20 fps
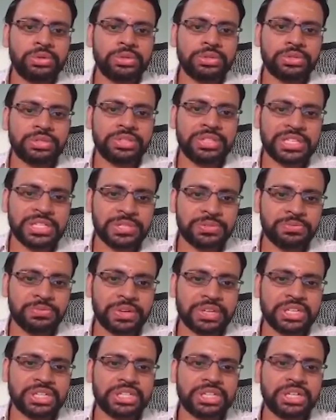this
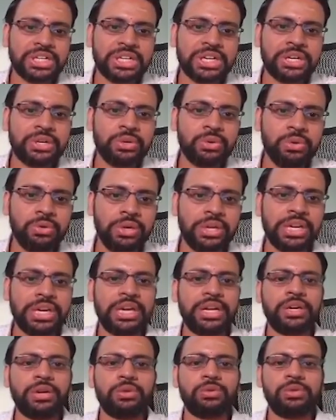function into
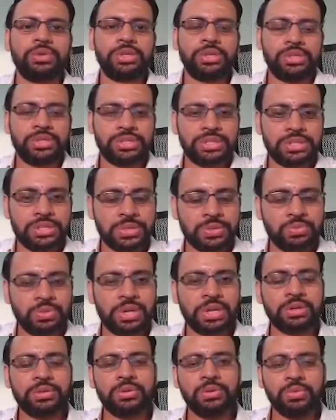d tau. This is
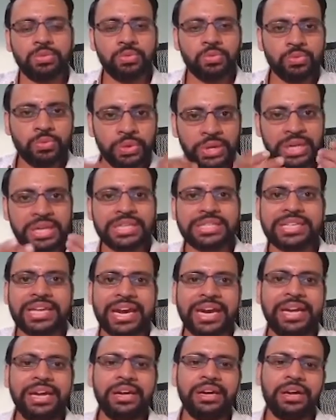what we
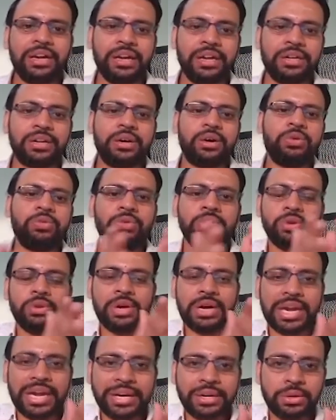decide on how we
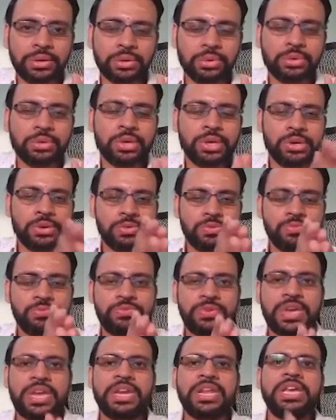would like to
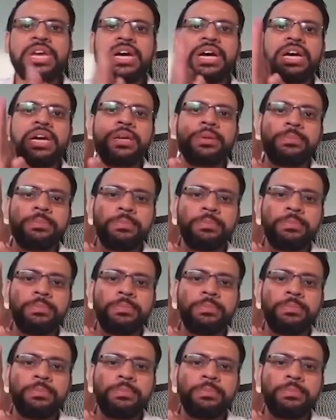vary our